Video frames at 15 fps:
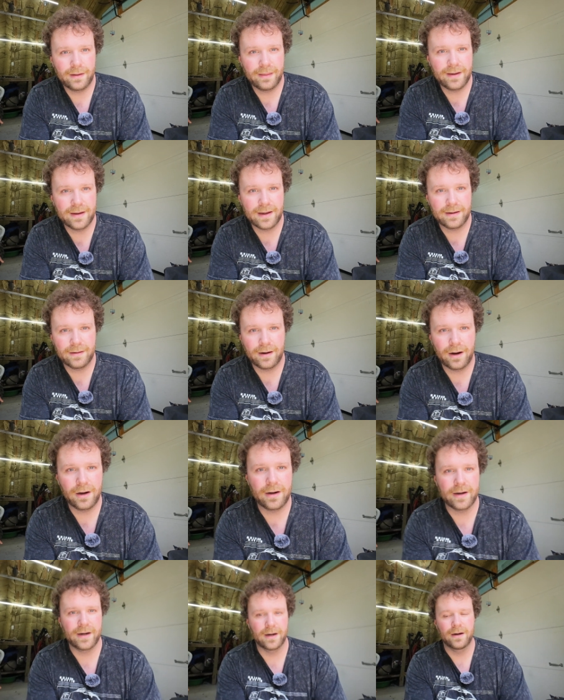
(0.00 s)
thing at
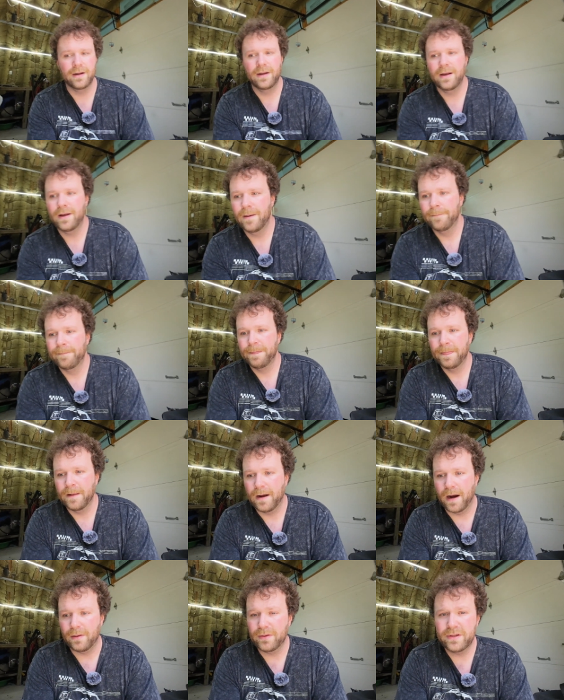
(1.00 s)
heart here.
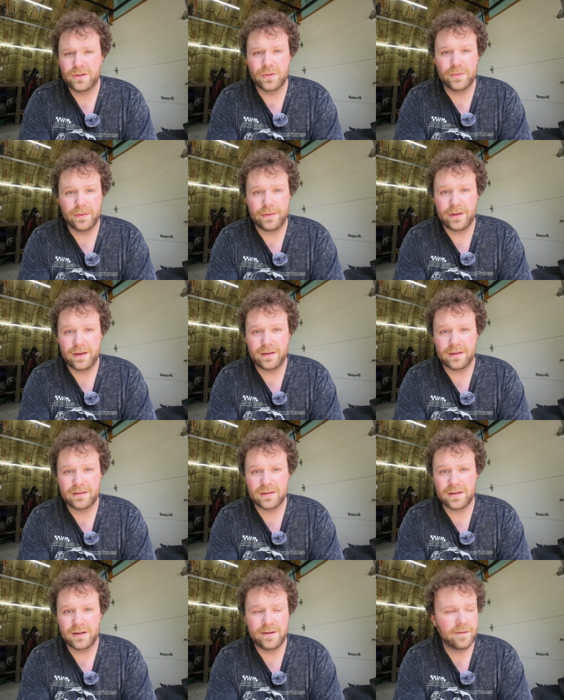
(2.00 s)
I really don't think
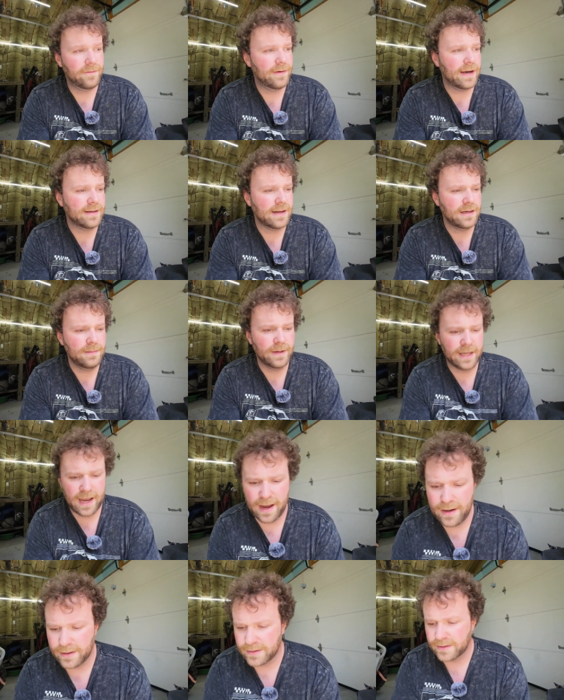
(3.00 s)
it's going to affect any
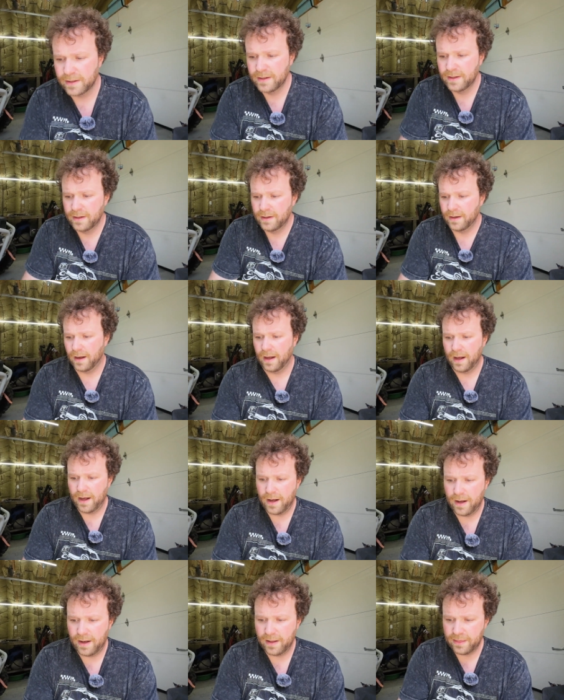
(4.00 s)
mechanics.
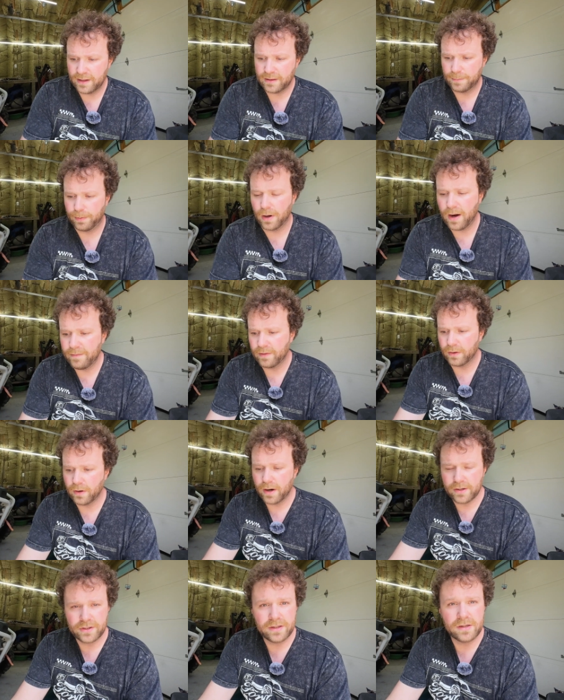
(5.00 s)
Uh, I think the private
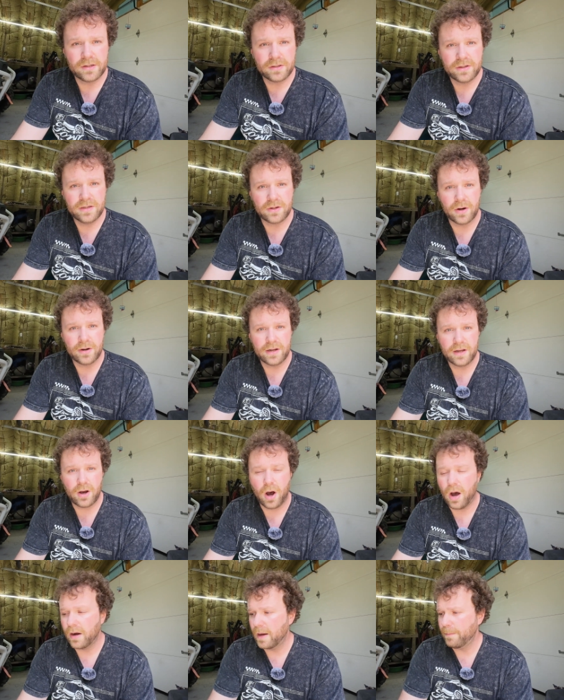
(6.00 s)
garage industry is already
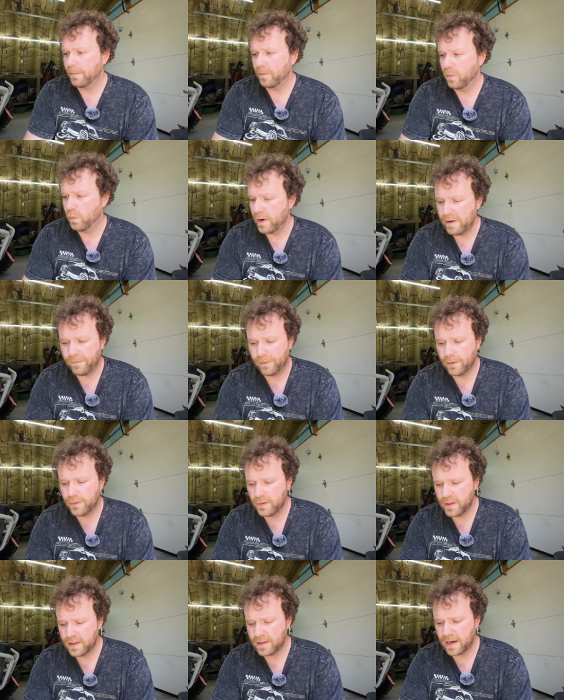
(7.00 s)
caught up way
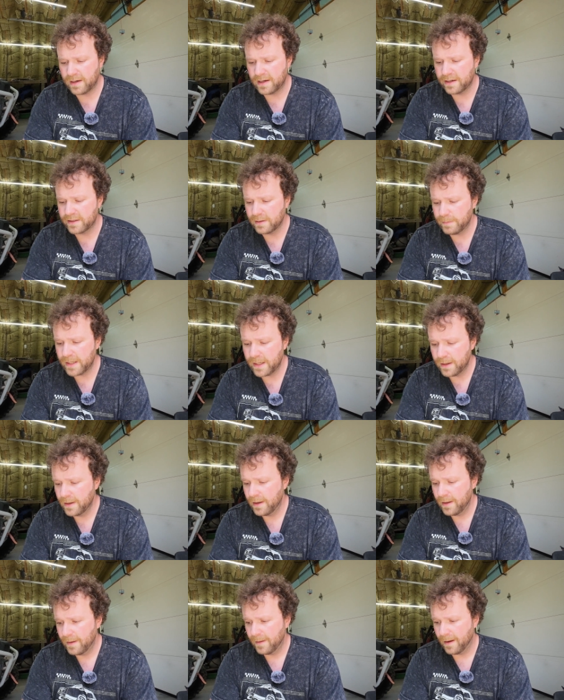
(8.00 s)
further than they need to be.
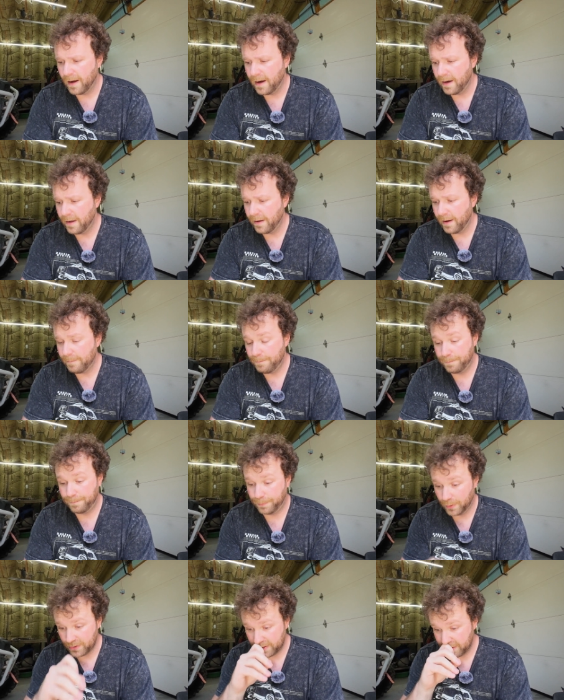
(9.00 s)
Uh, I
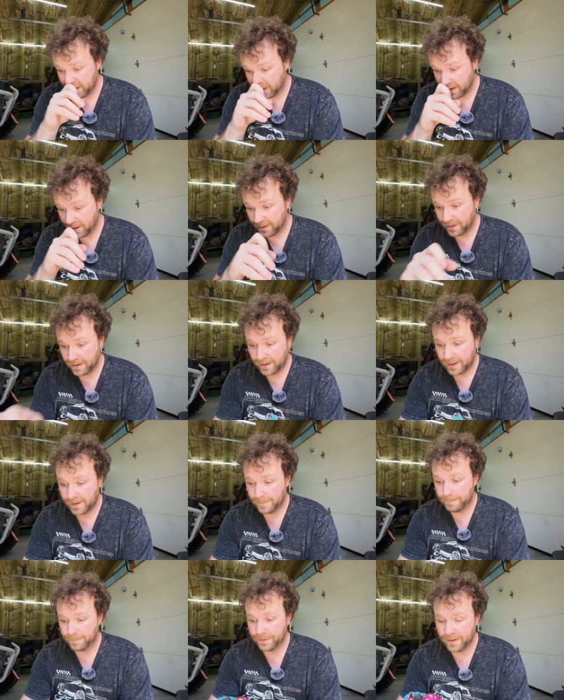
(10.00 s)
personally think
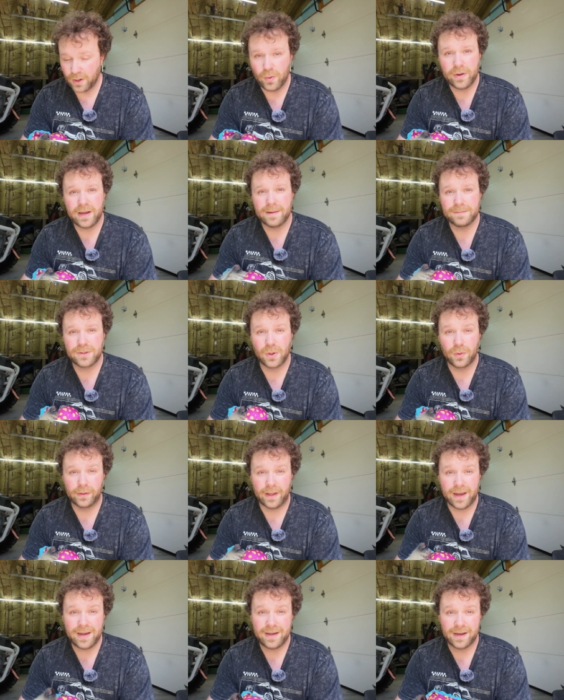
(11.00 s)
uh, the OEMs don't
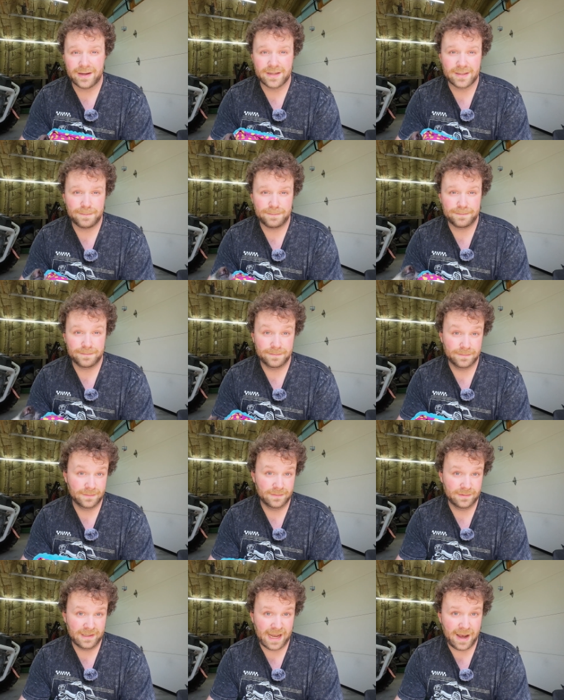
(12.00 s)
like it because
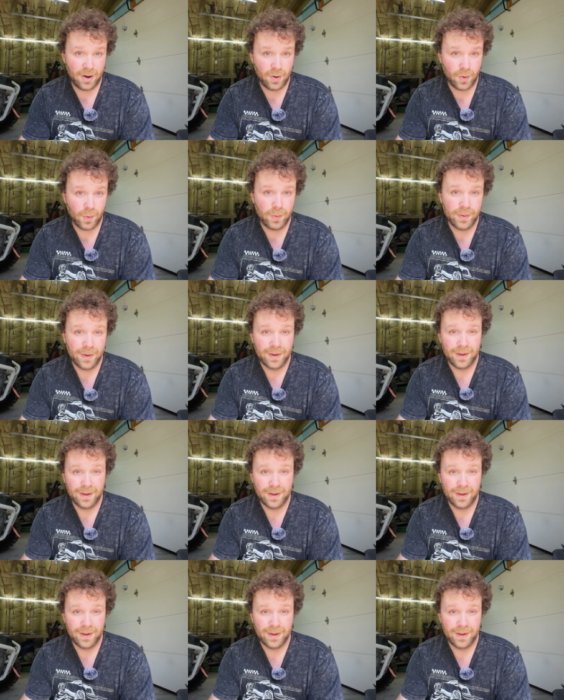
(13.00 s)
now